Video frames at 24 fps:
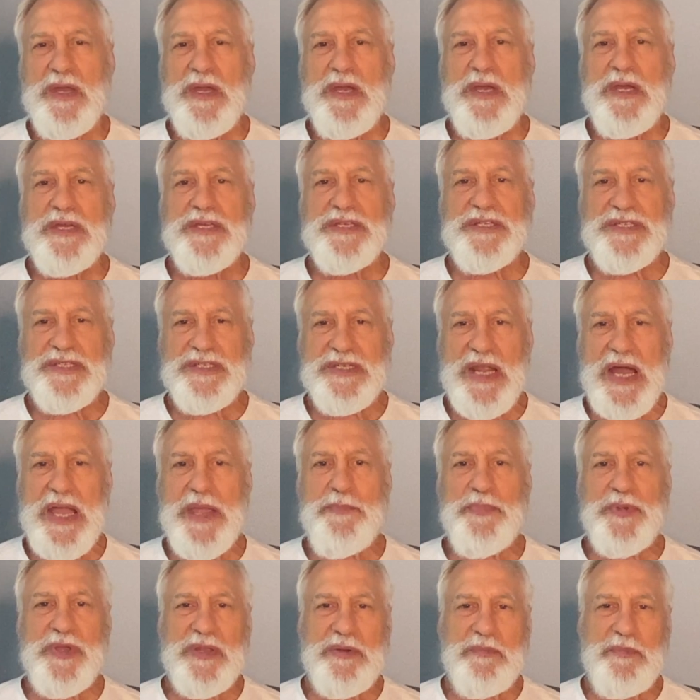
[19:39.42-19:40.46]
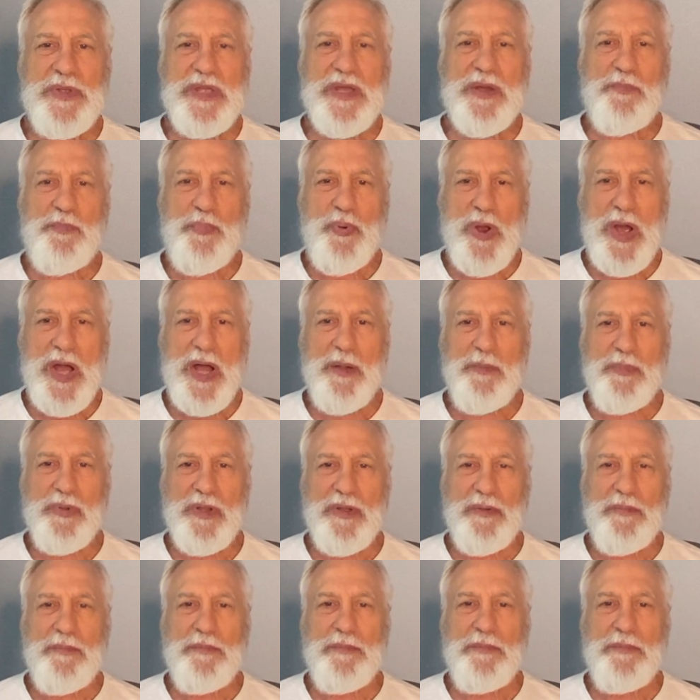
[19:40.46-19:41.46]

Snipe can be a problem.